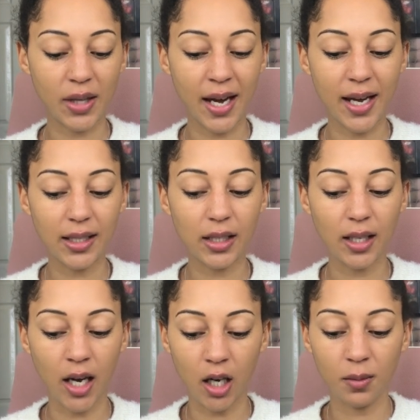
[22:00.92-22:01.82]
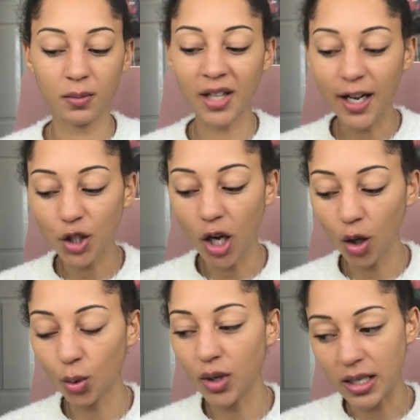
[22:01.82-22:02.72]
that um, that
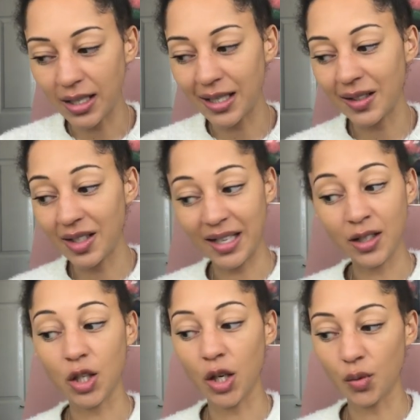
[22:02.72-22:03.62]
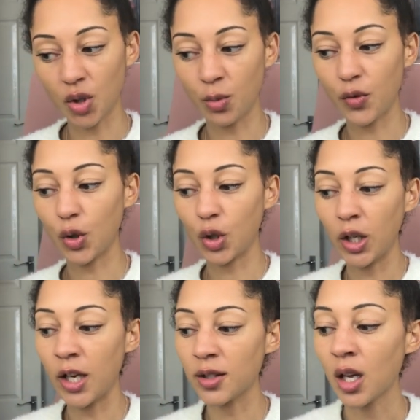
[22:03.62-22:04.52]
turquoise is in the centre of some of the
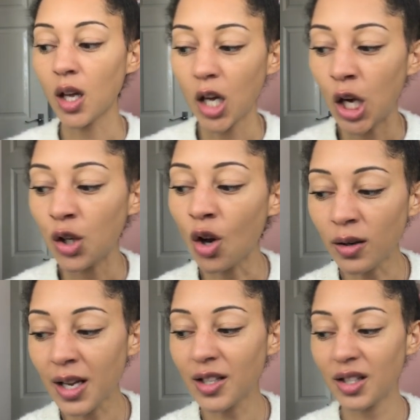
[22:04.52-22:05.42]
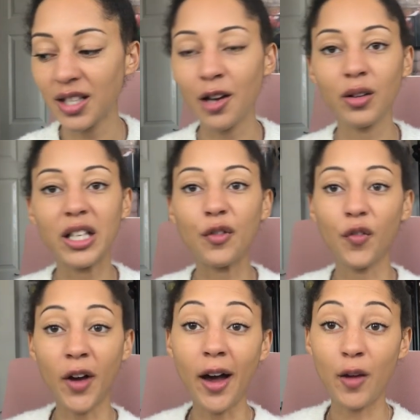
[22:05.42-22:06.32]
colours. Not necessarily
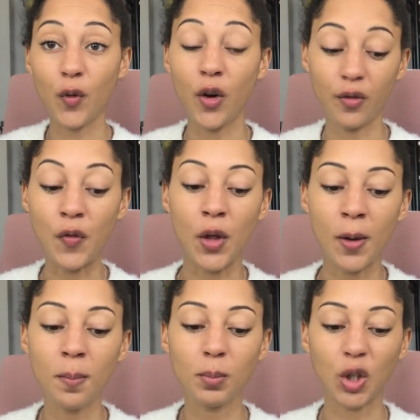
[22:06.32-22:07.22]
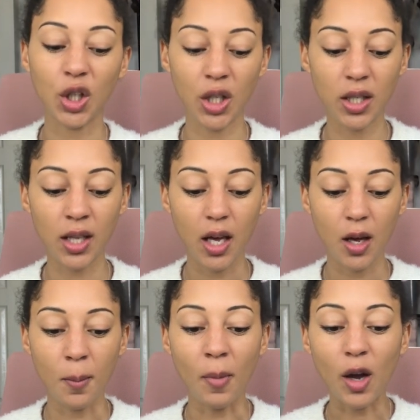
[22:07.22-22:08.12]
five of them, because
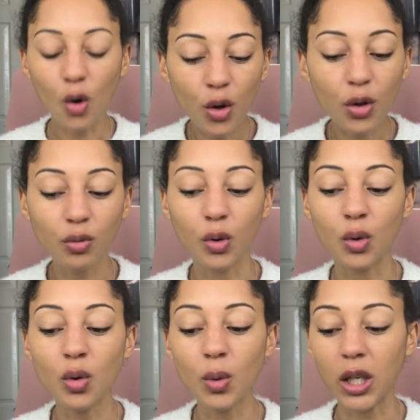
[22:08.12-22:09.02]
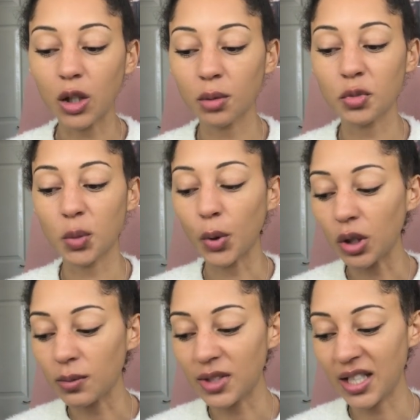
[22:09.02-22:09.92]
my other rule when it comes to putting
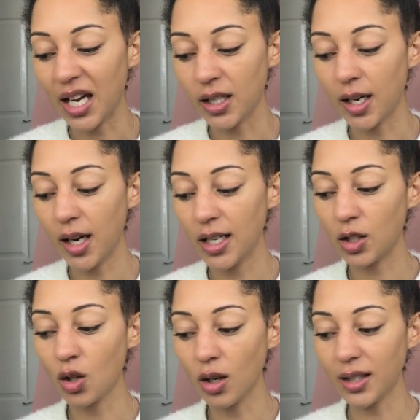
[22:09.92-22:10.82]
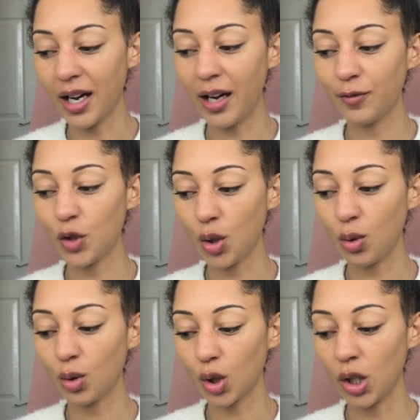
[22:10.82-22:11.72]
them together is not to have
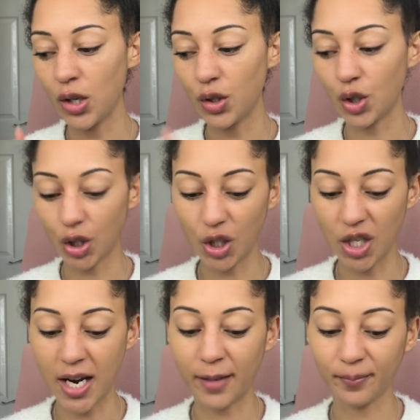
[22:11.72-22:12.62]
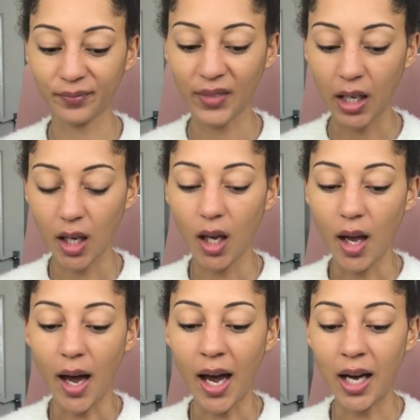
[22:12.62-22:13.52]
two colours touching.
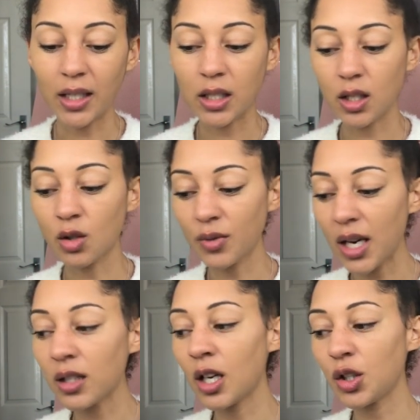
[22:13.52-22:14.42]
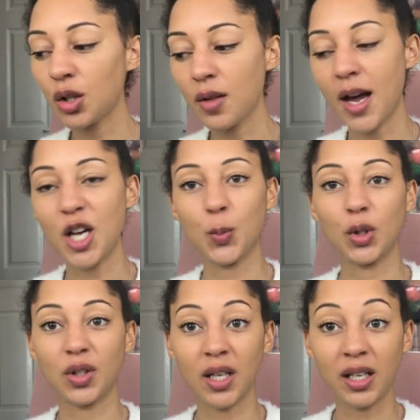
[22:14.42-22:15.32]
And the reason I do that is
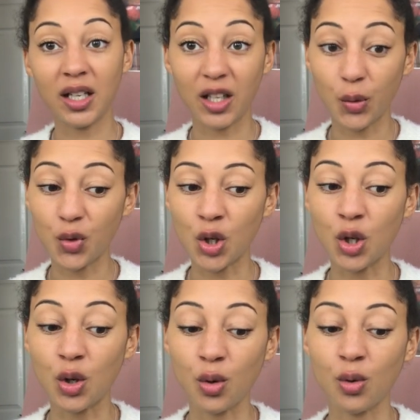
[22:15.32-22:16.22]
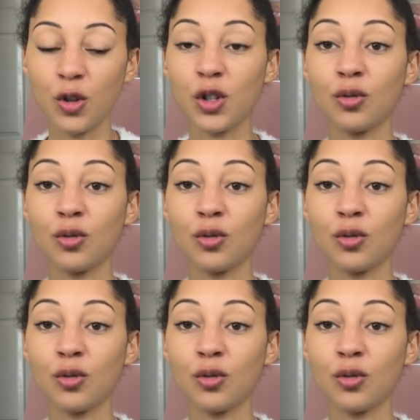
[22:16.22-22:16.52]
because then it gives you the